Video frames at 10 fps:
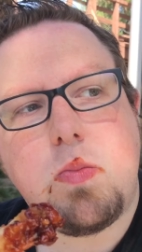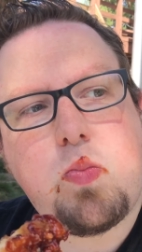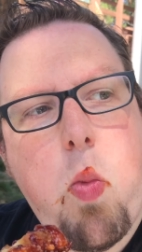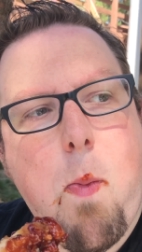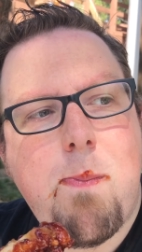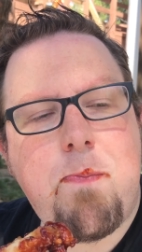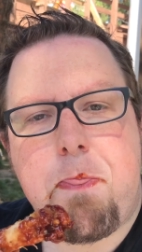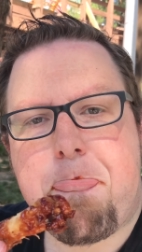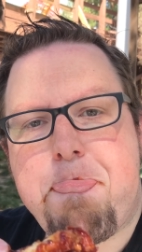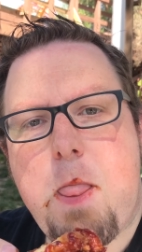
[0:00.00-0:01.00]
wing. Good wing
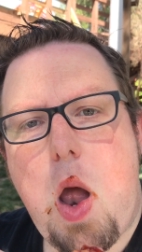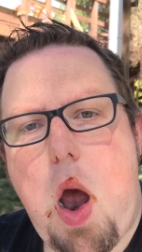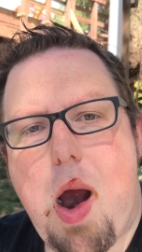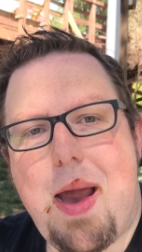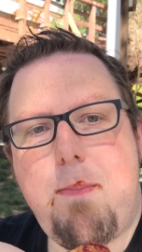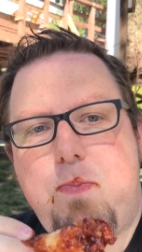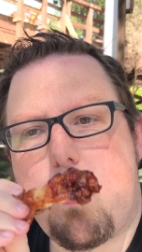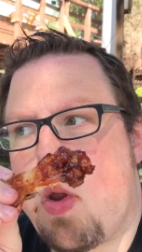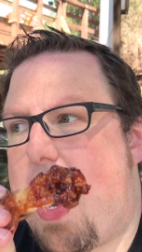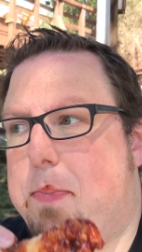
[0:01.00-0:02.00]
all, all right.
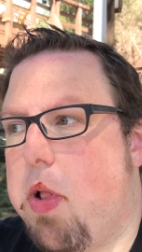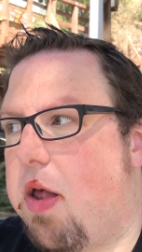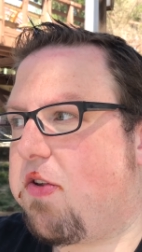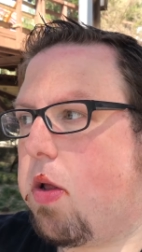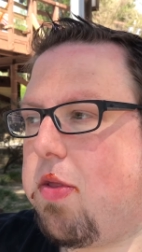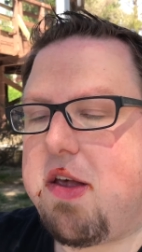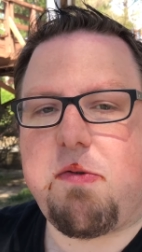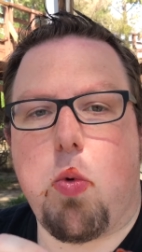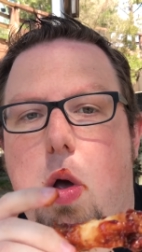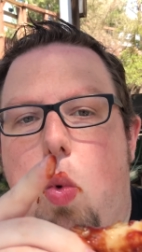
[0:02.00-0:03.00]
A plus on
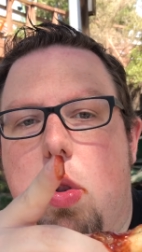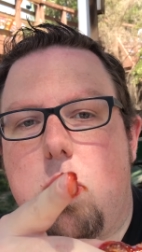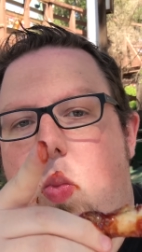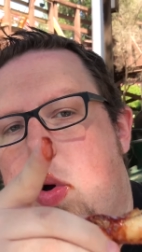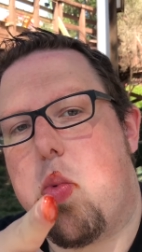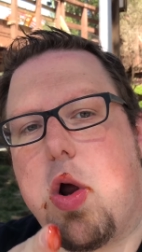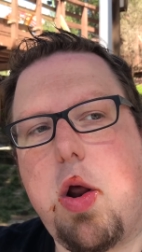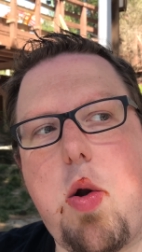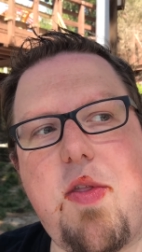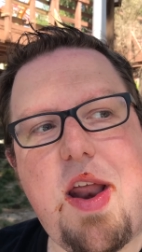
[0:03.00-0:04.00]
this. We're we'll, we're
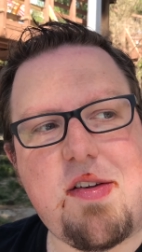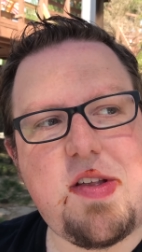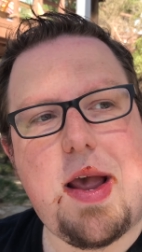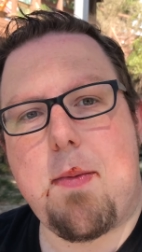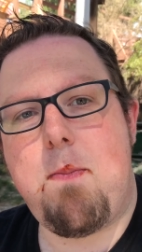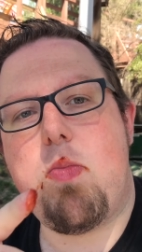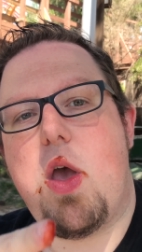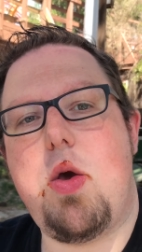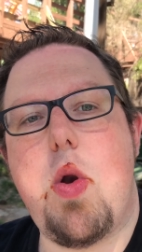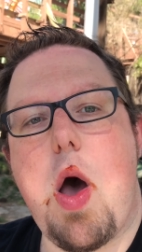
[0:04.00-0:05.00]
gonna go to the next thing.
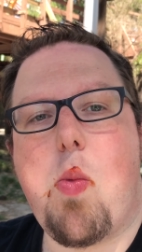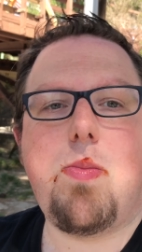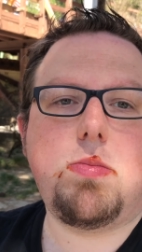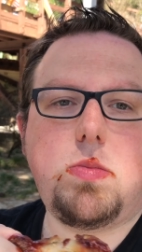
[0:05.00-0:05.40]
Let you know.